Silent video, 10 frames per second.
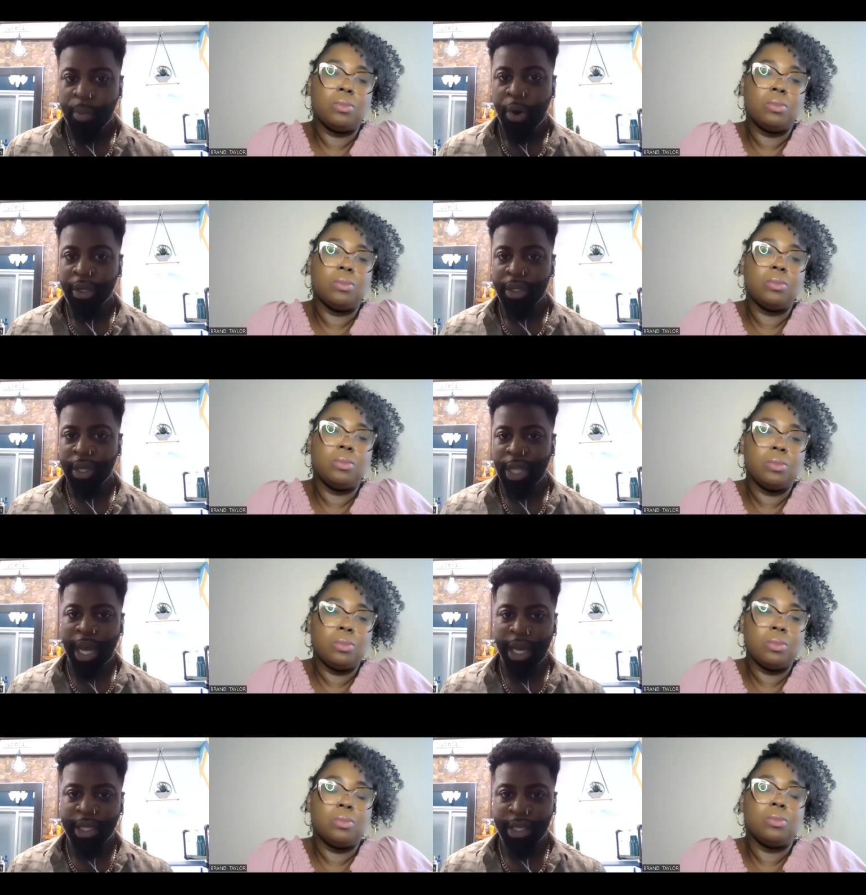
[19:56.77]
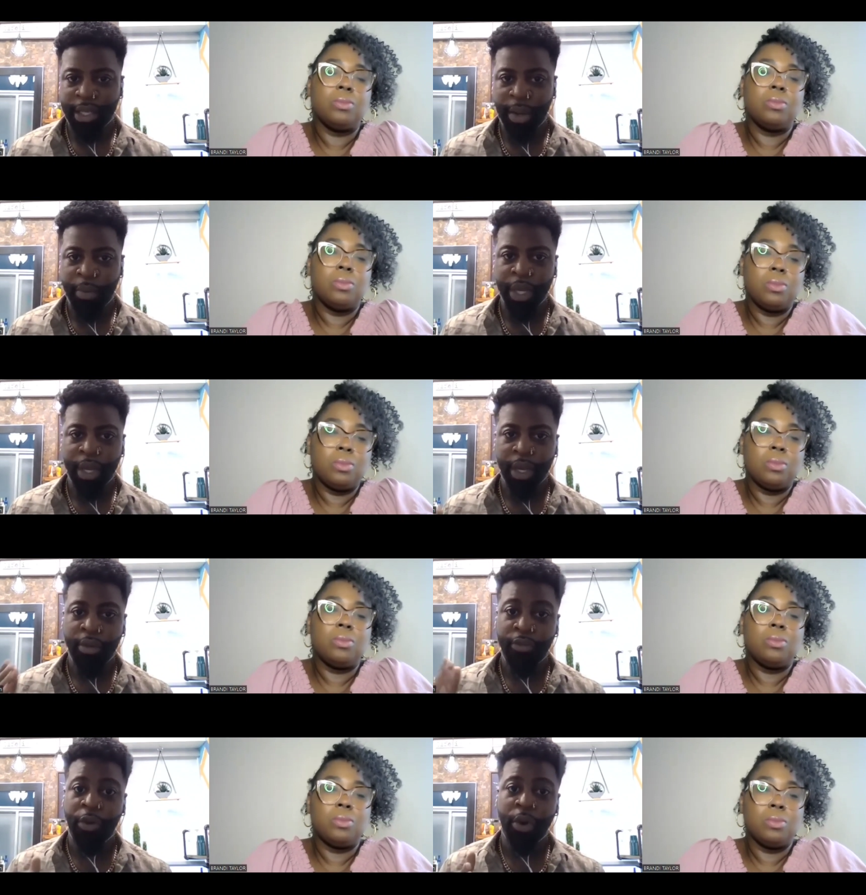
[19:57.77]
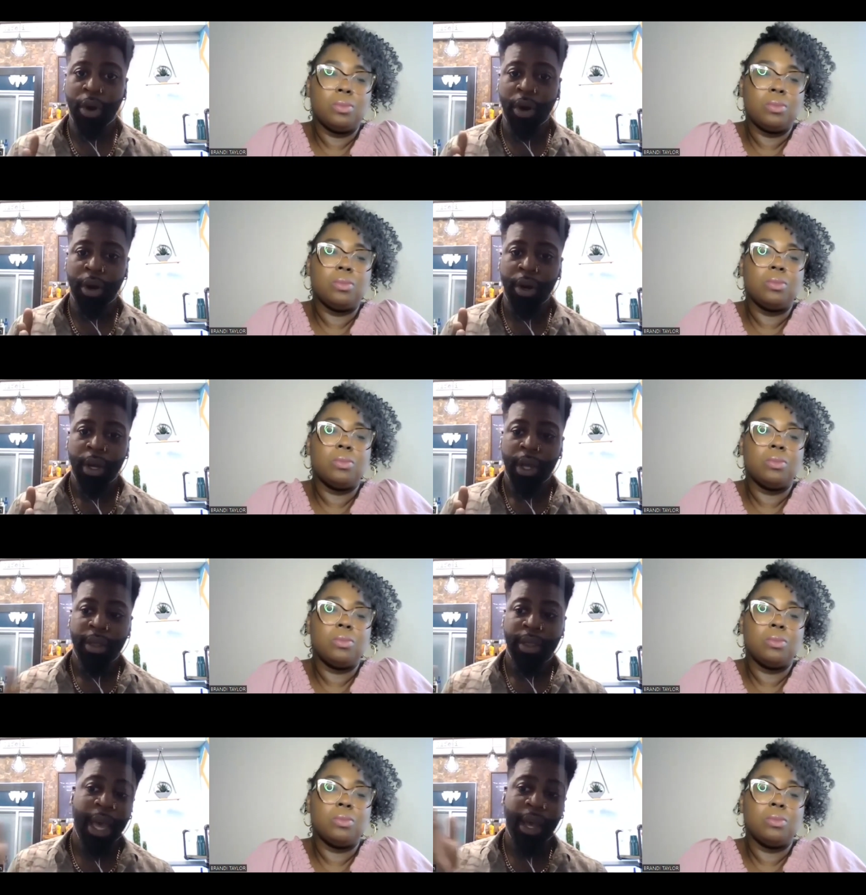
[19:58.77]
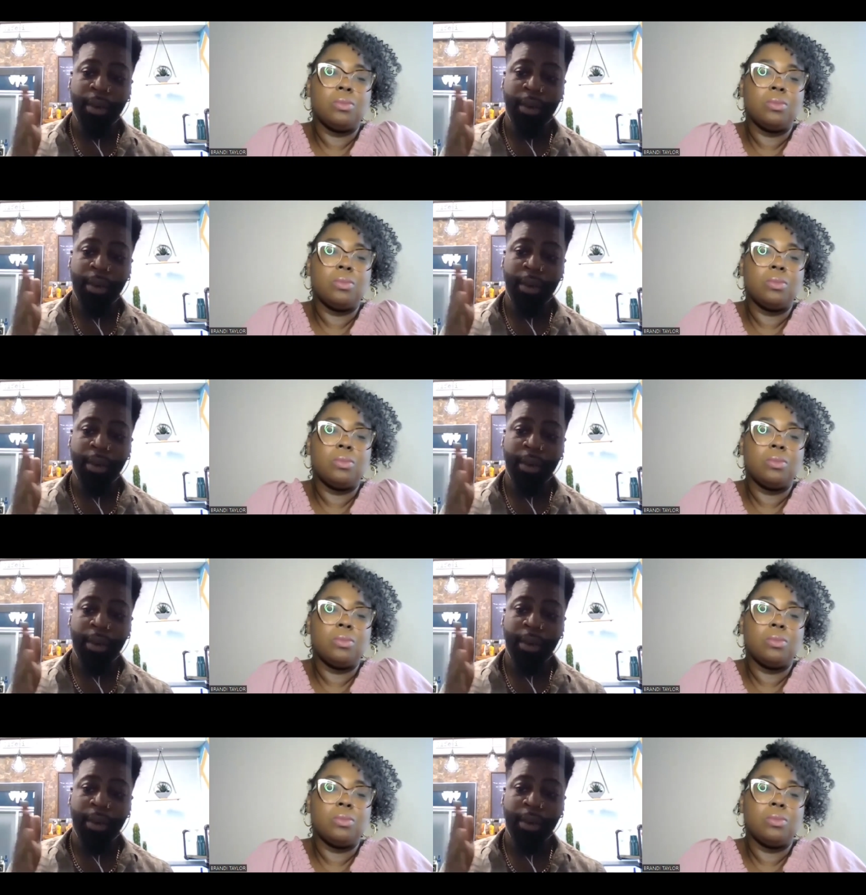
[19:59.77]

Speaker 1: personalizing something for that